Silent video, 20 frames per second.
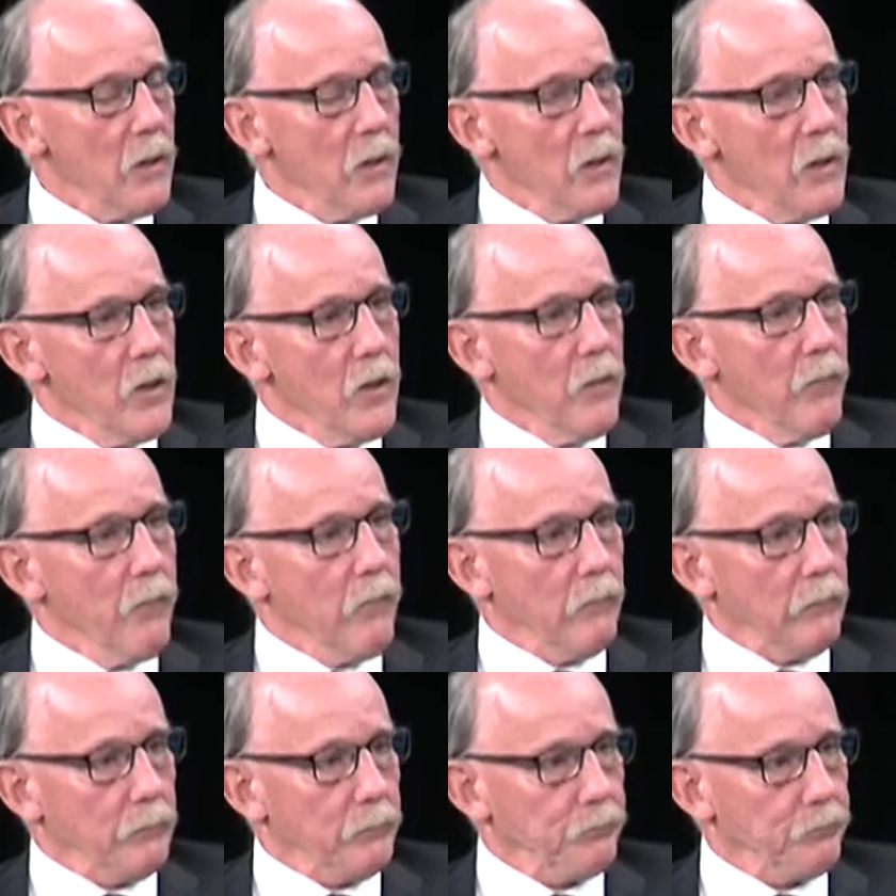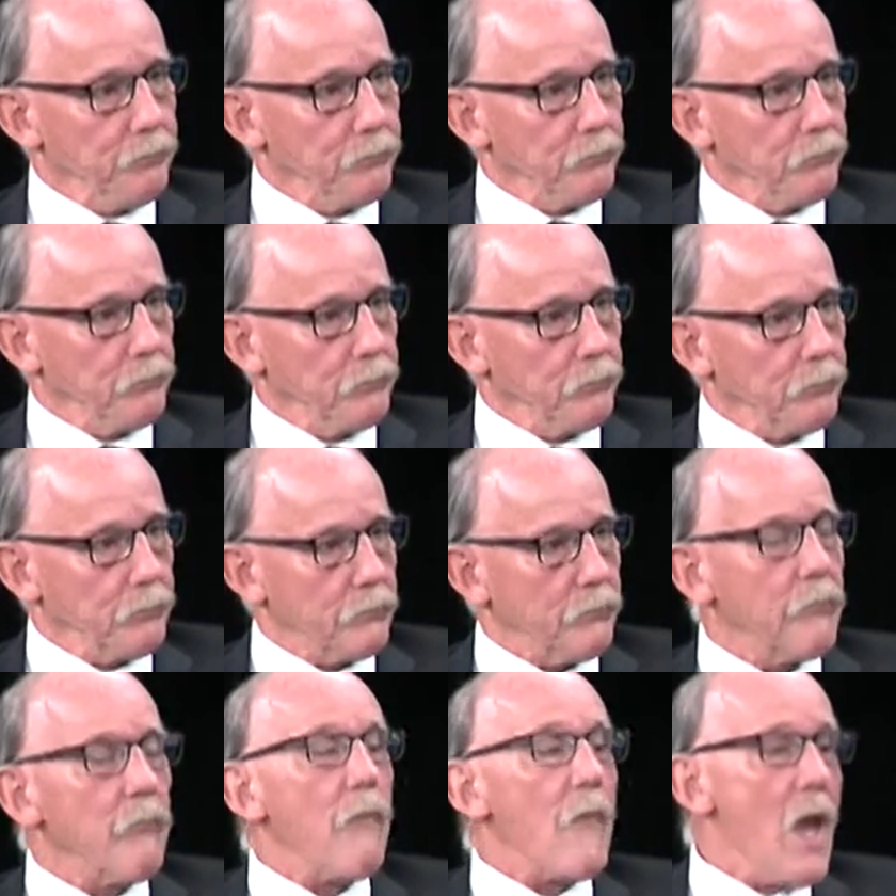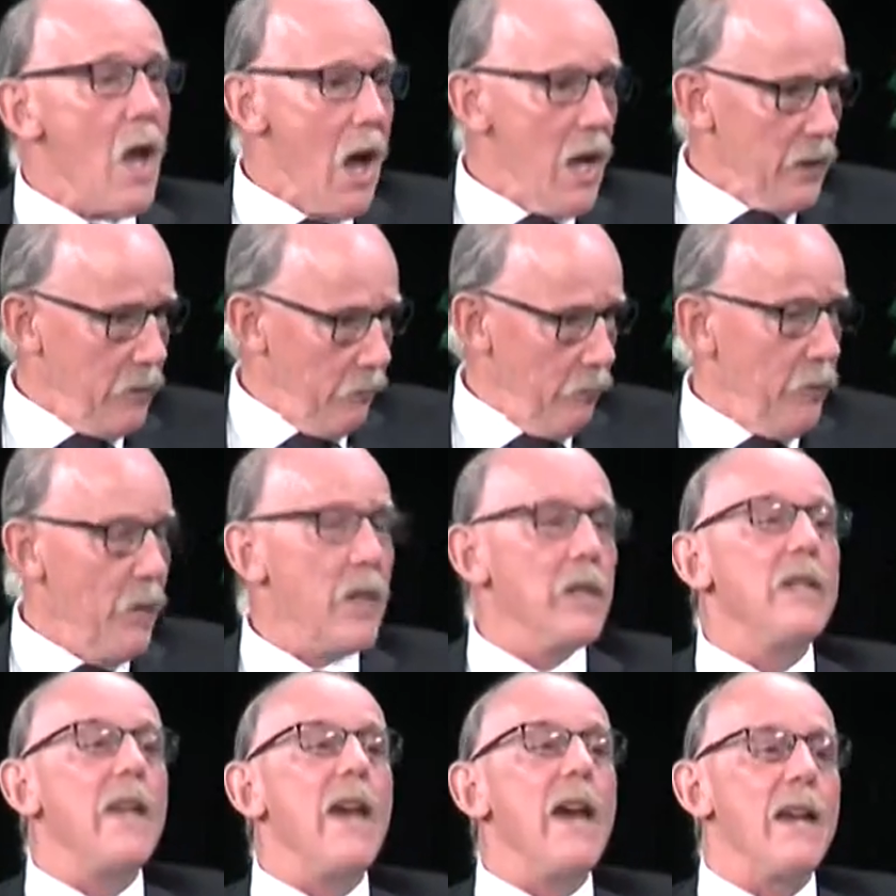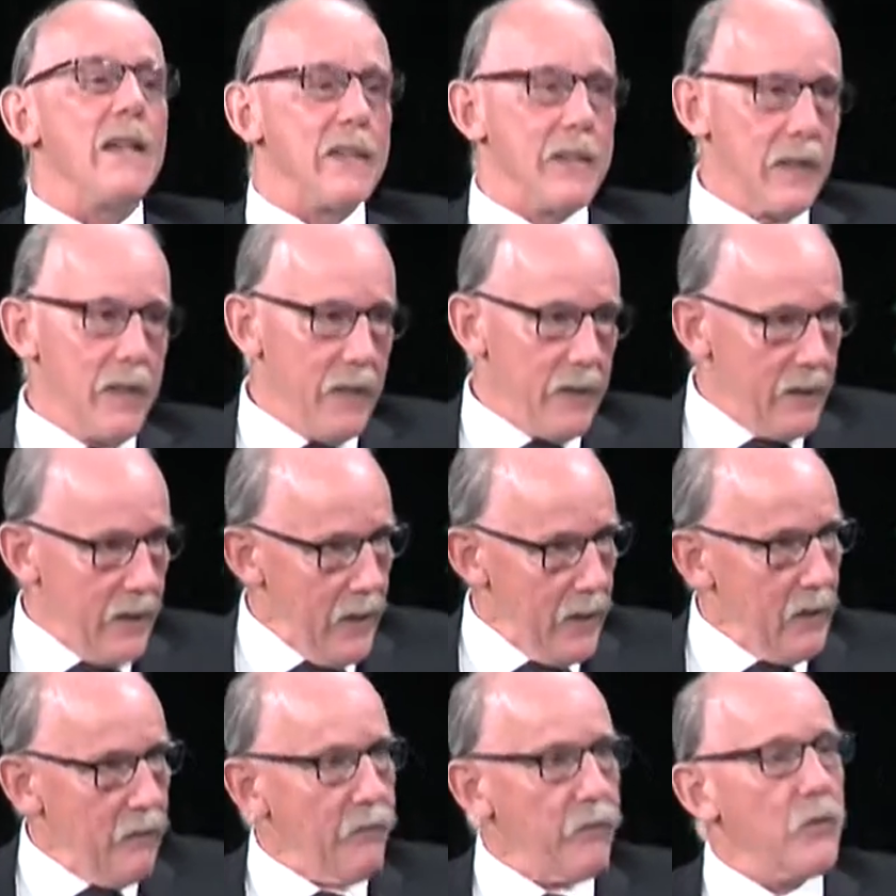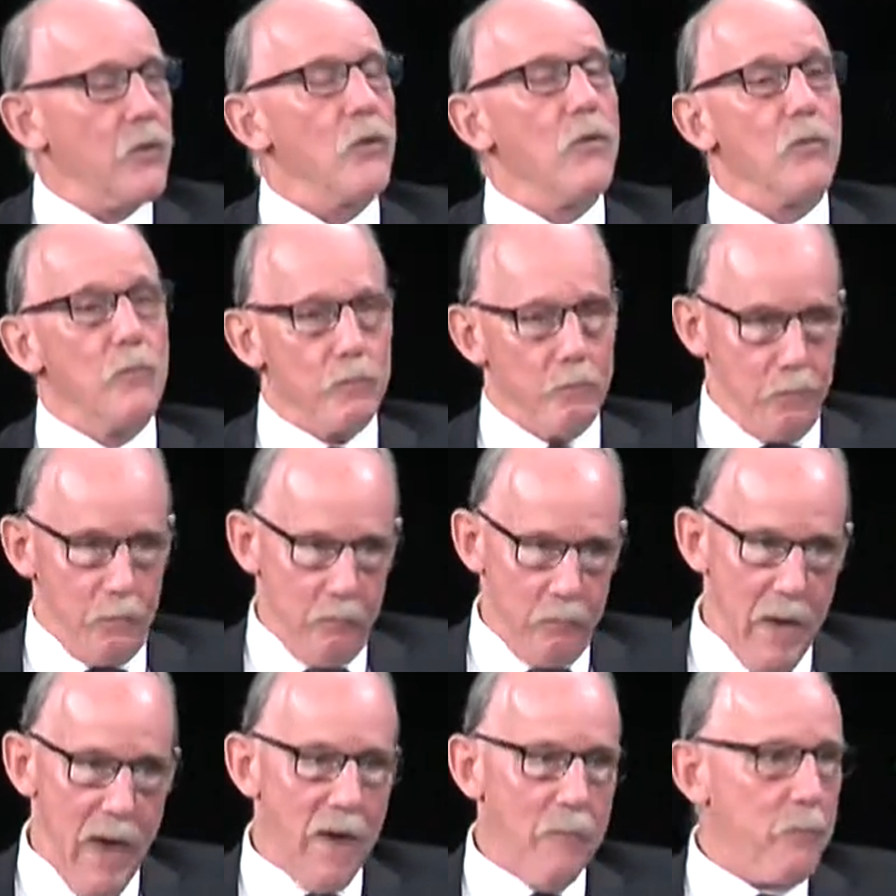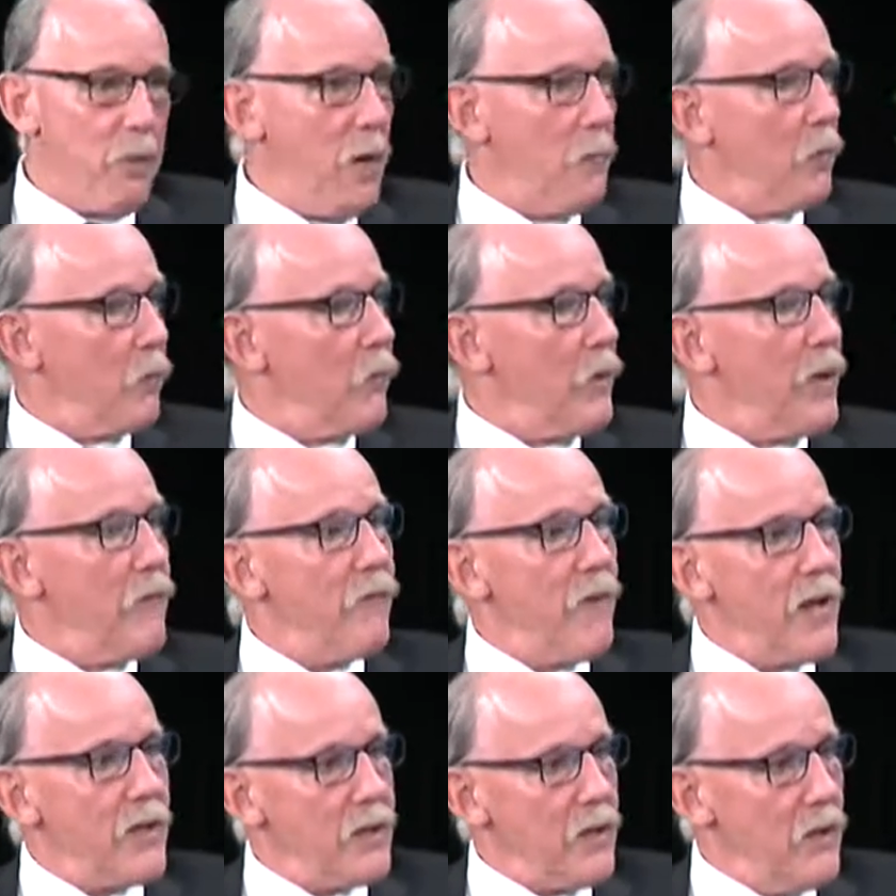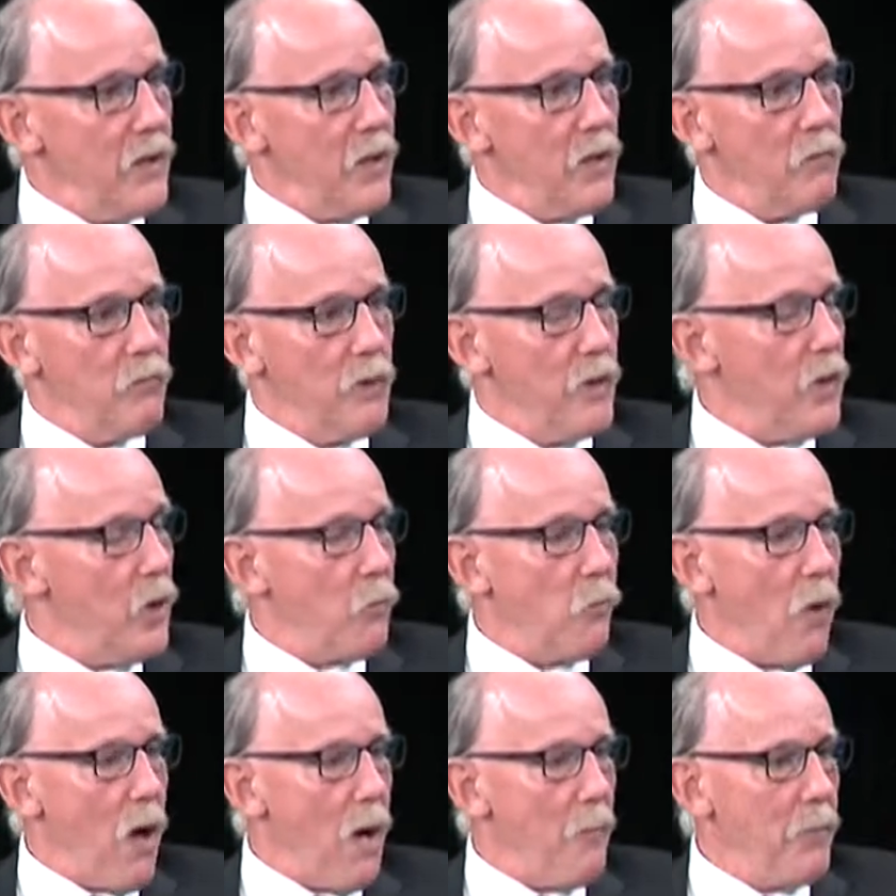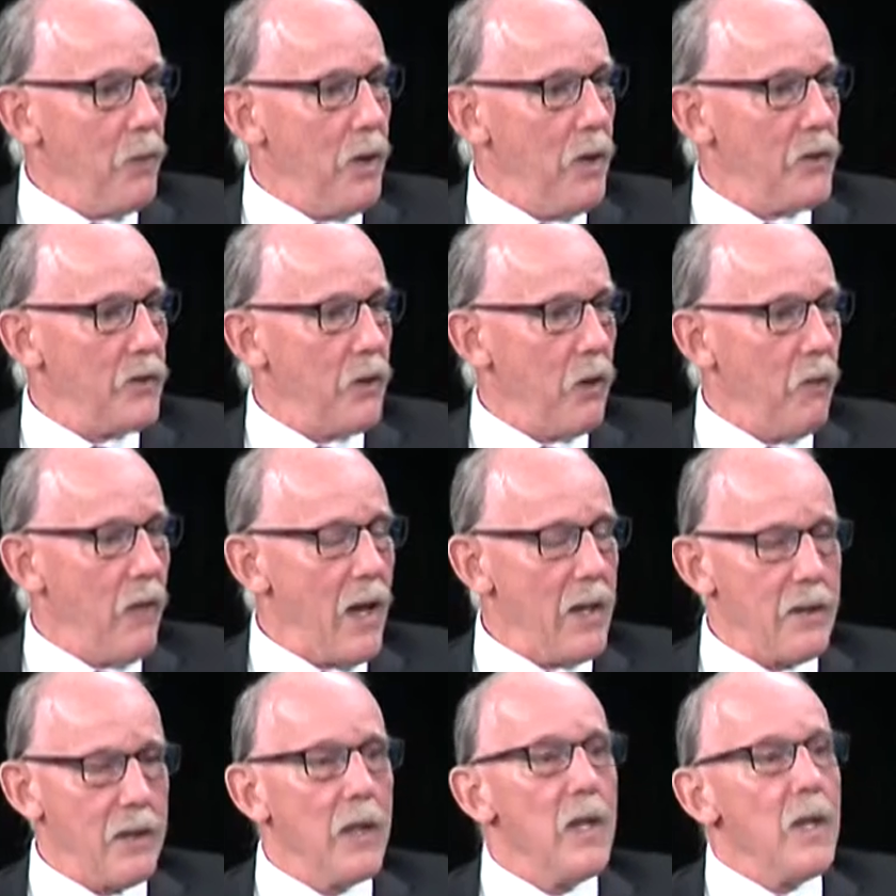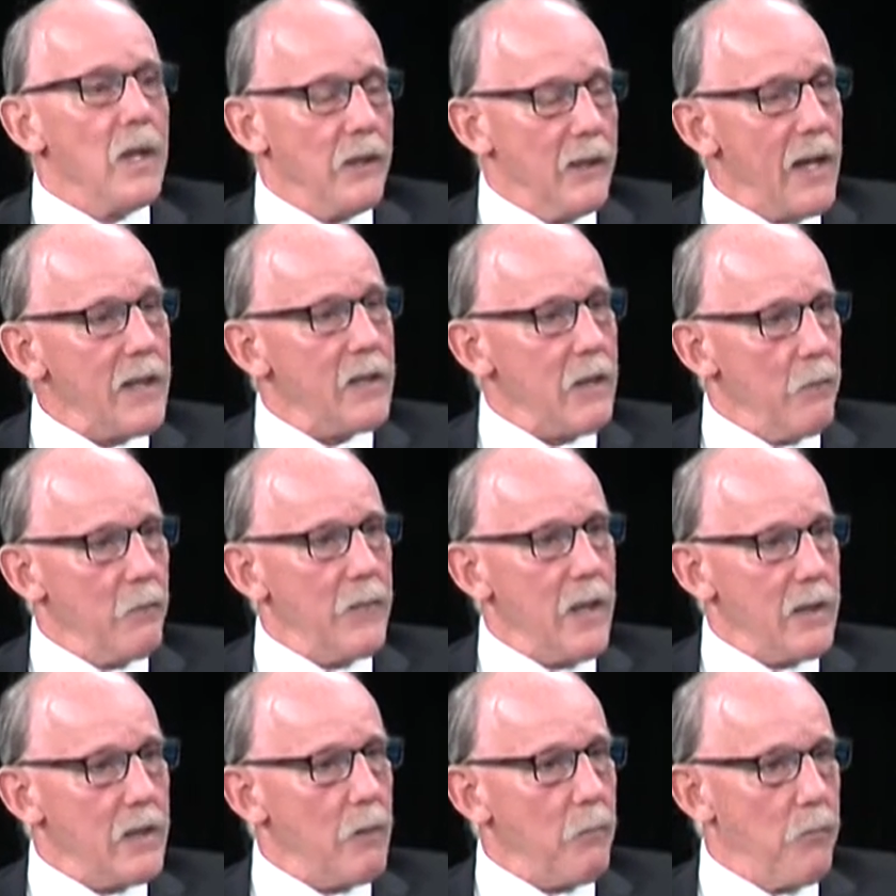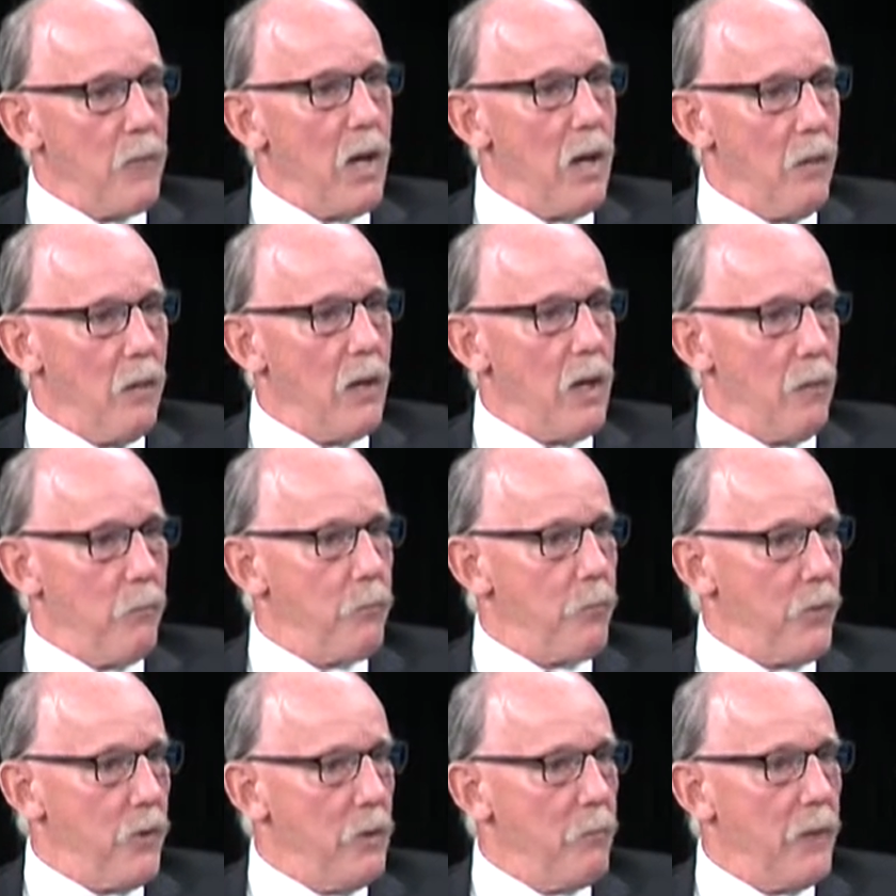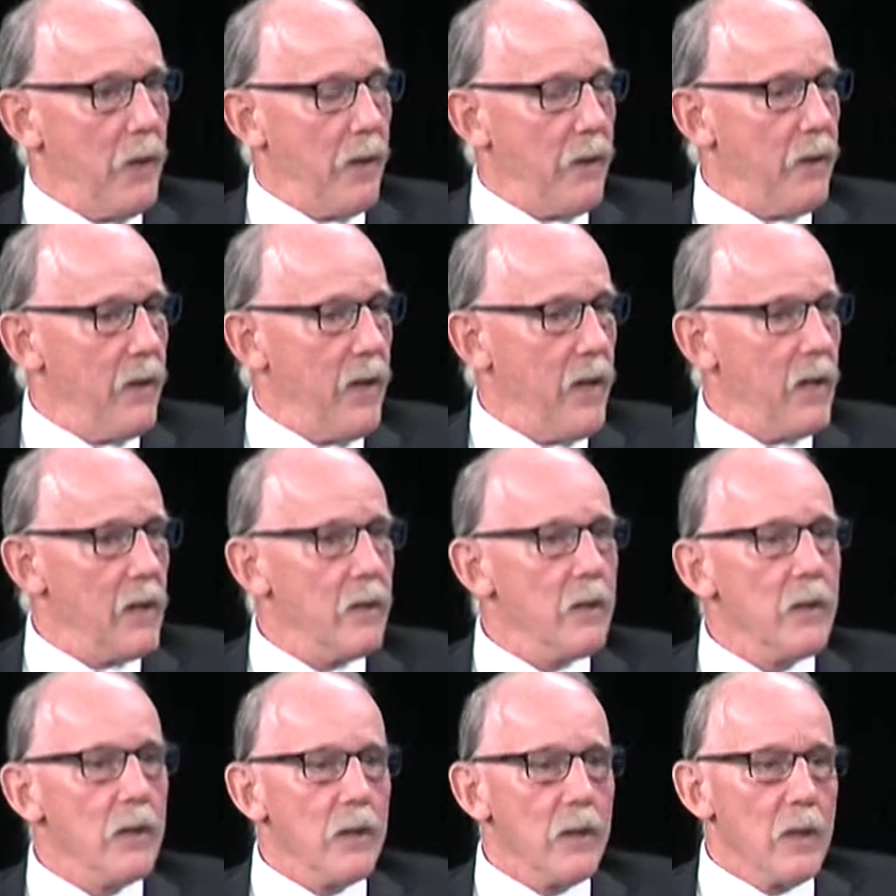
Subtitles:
As an incentive to get people to reinvest in their property? Yeah, as an incentive to have people reinvest in their property. So that's a pretty big thing.